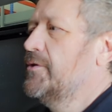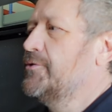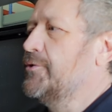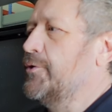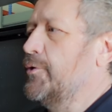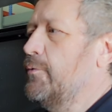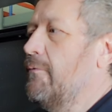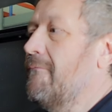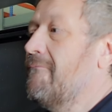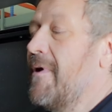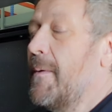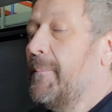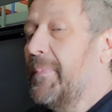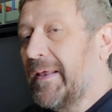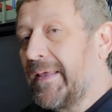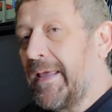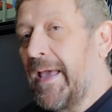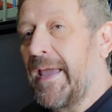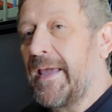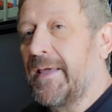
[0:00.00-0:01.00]
to
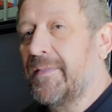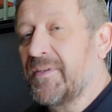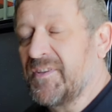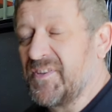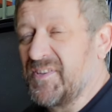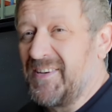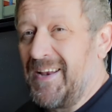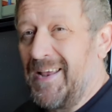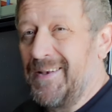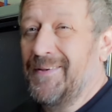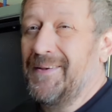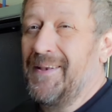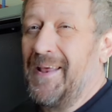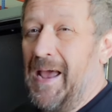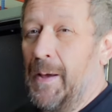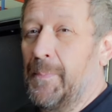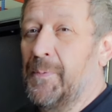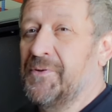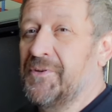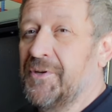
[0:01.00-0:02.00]
replicate the standard
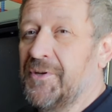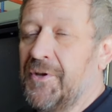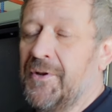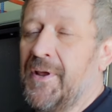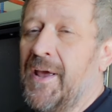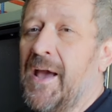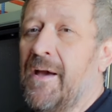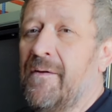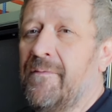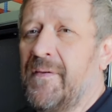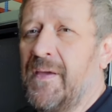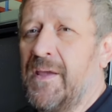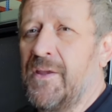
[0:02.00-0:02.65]
aperture you have